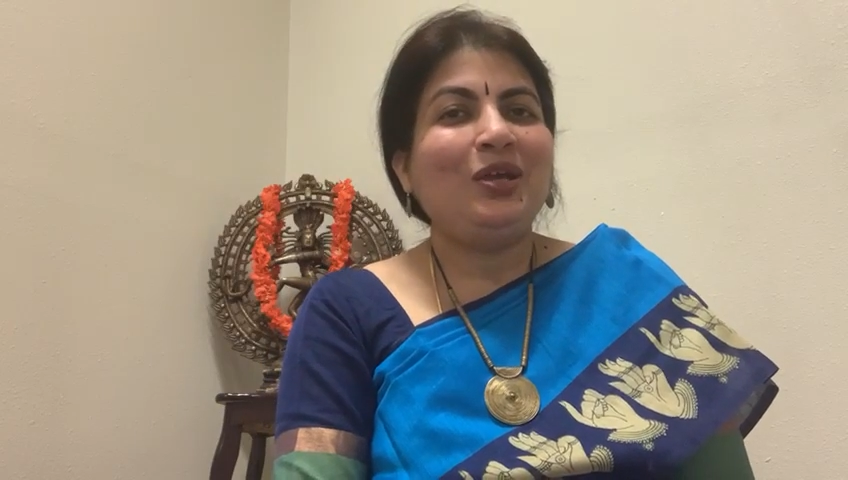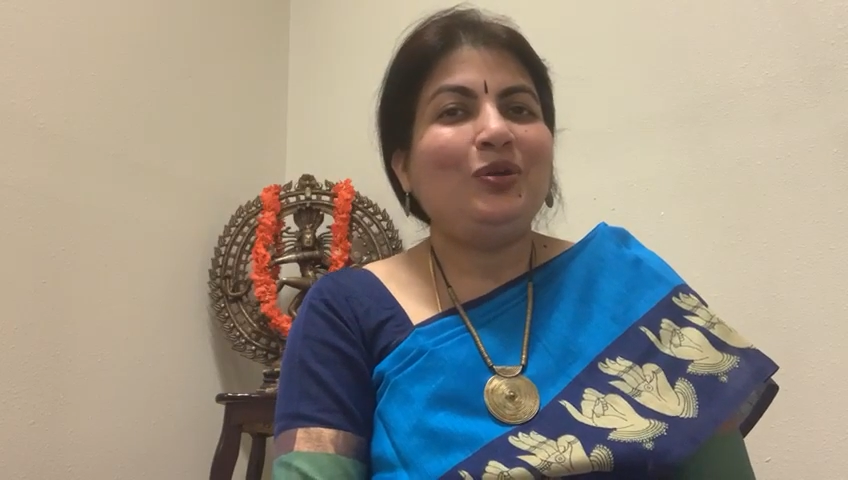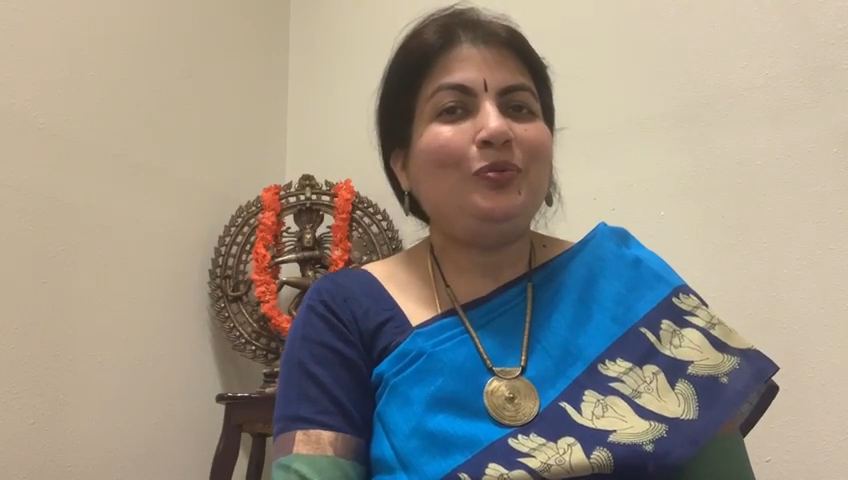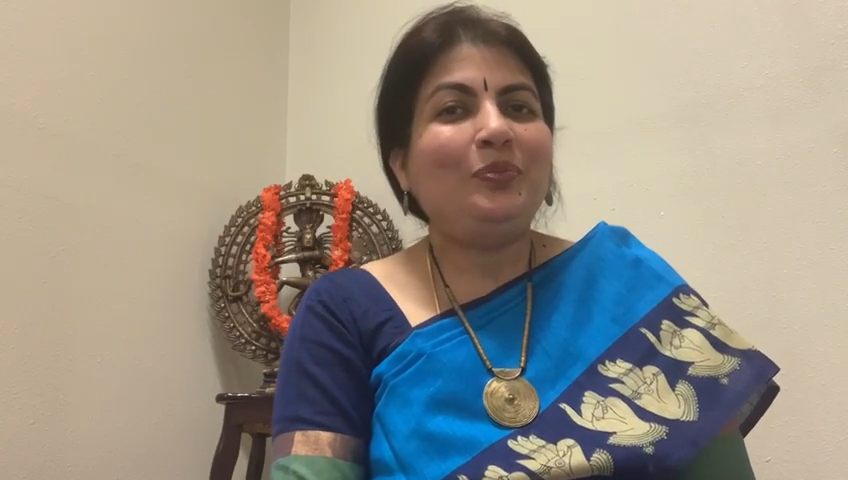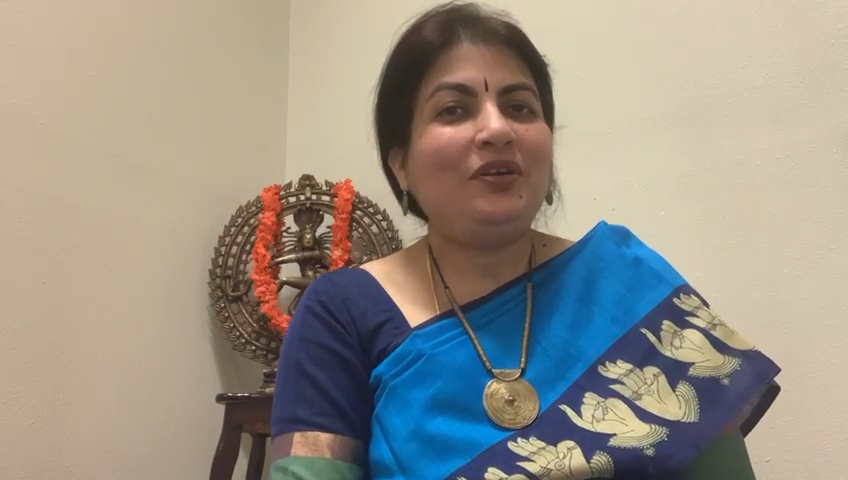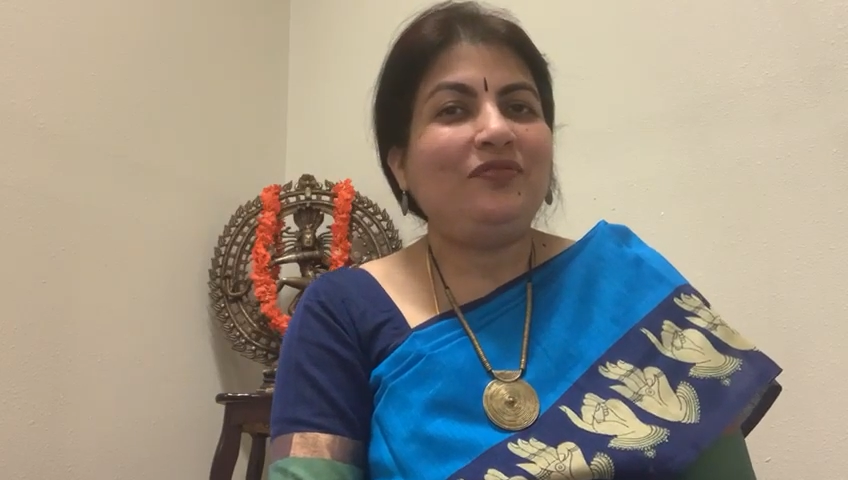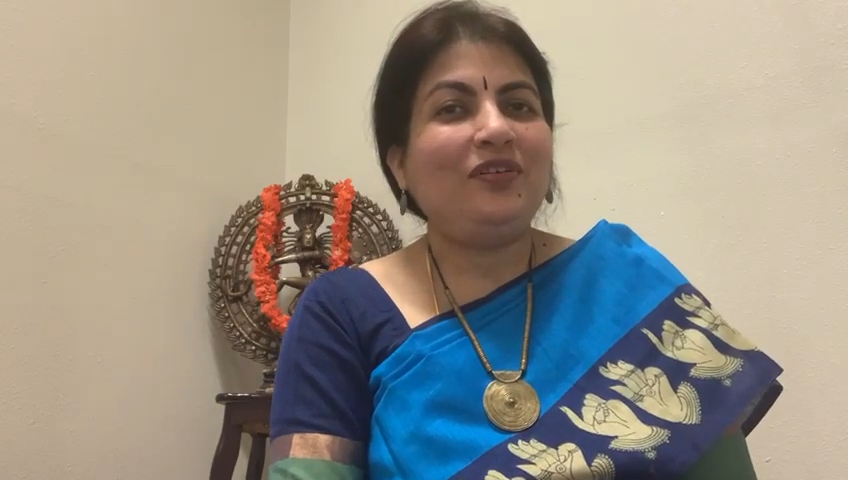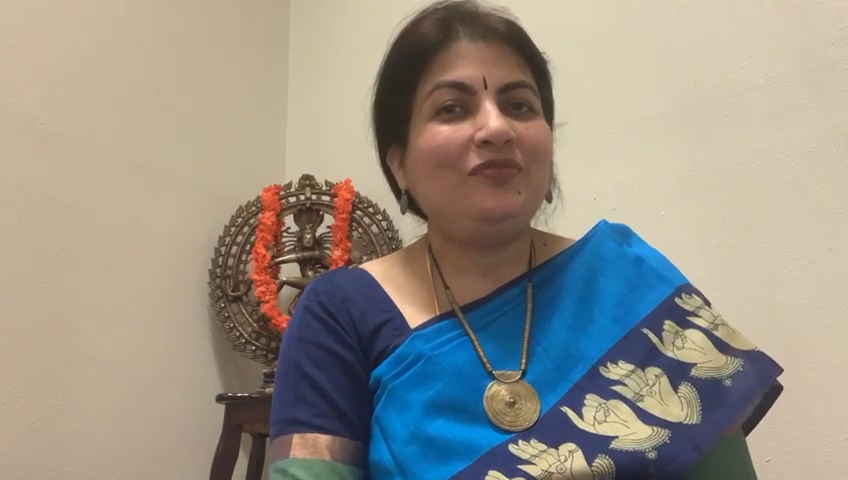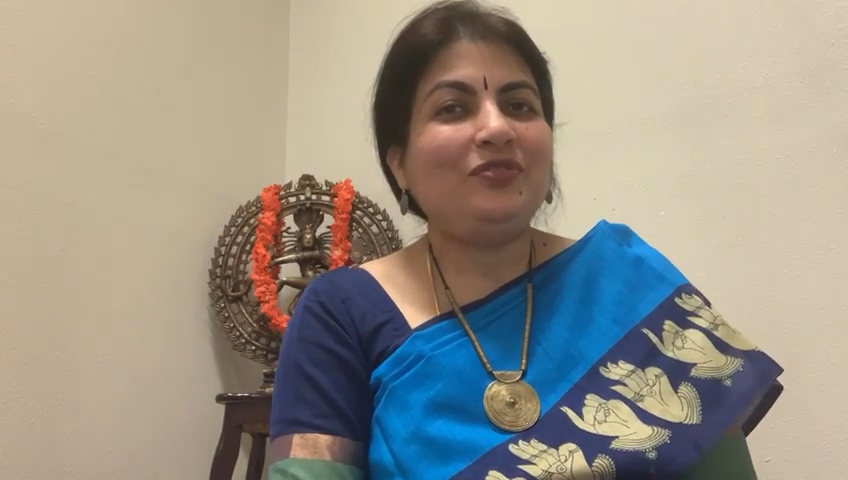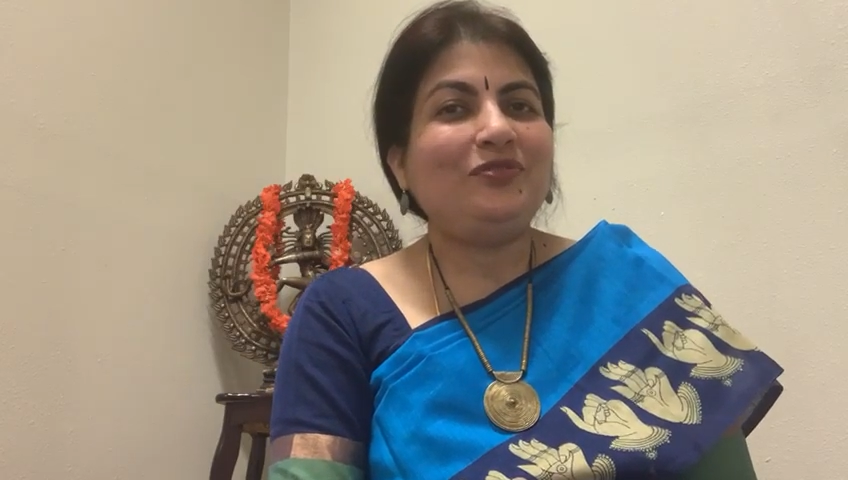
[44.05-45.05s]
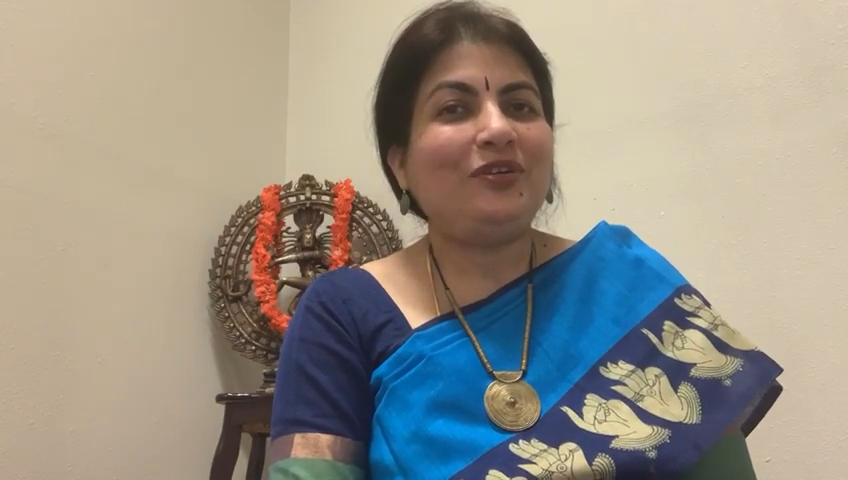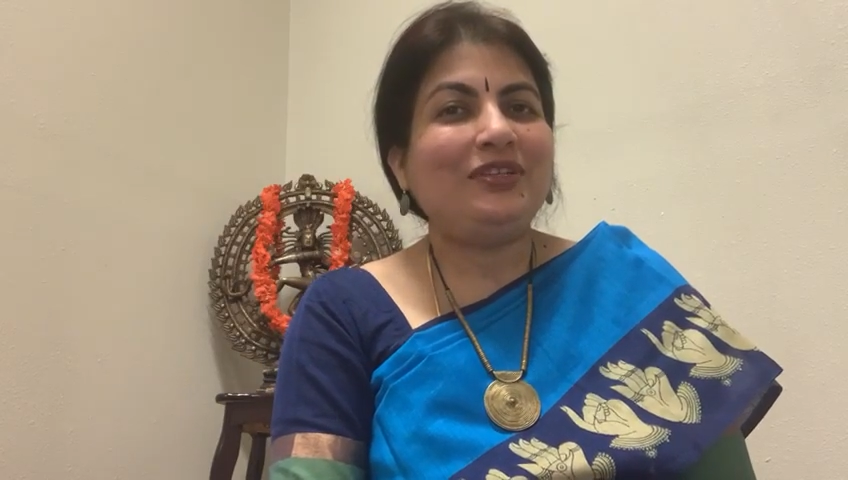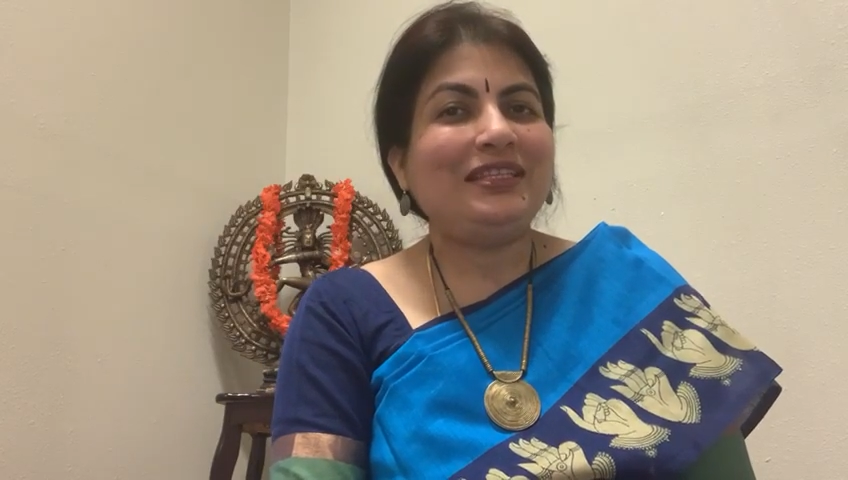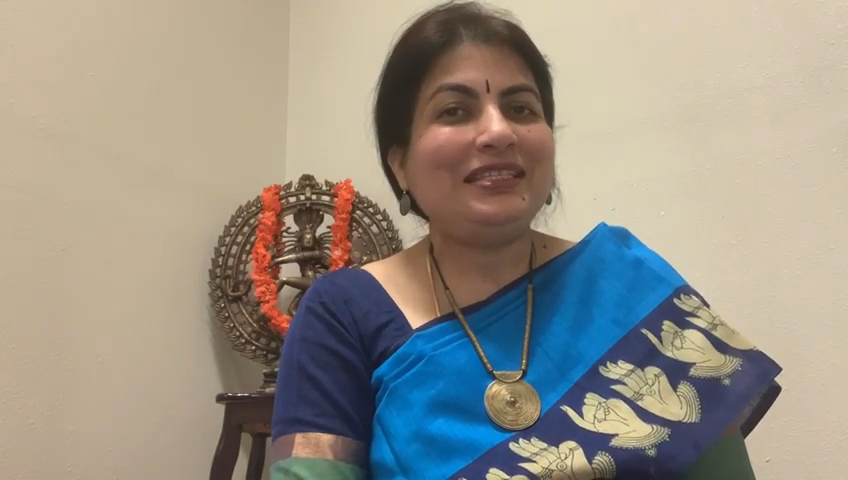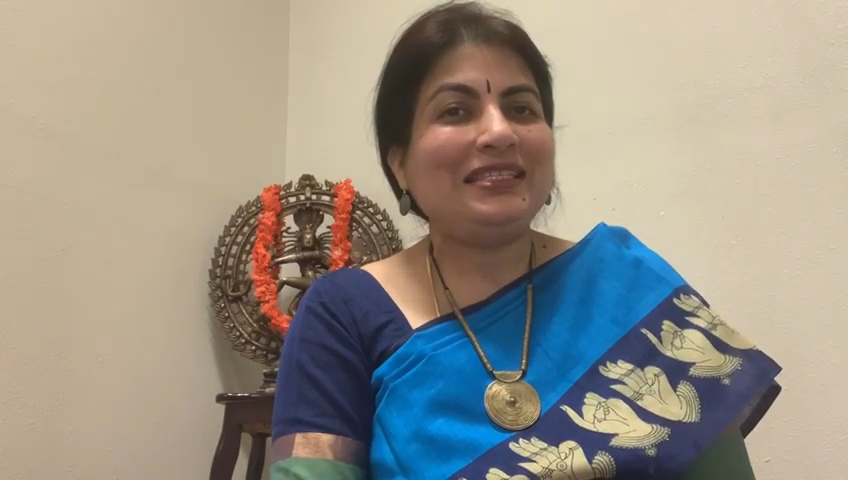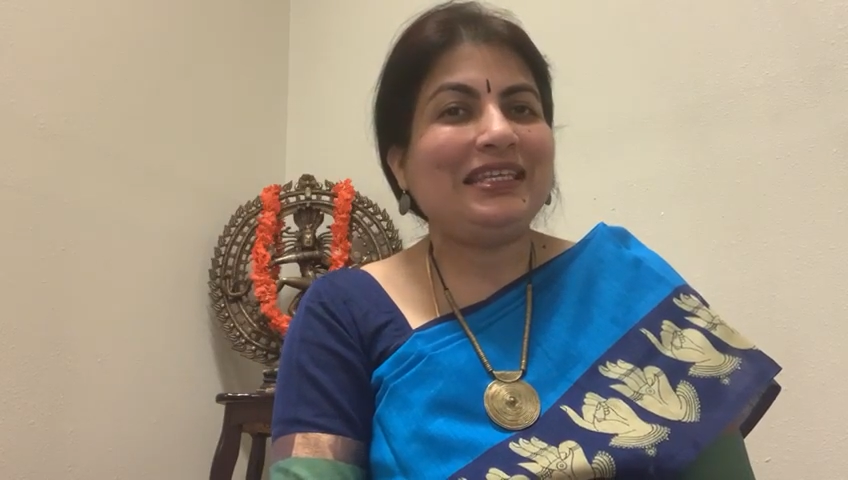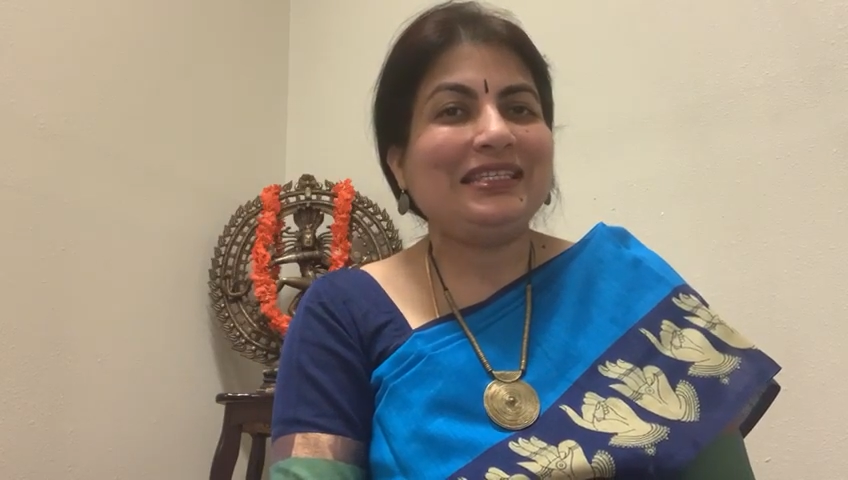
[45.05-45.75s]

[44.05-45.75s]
who performed for this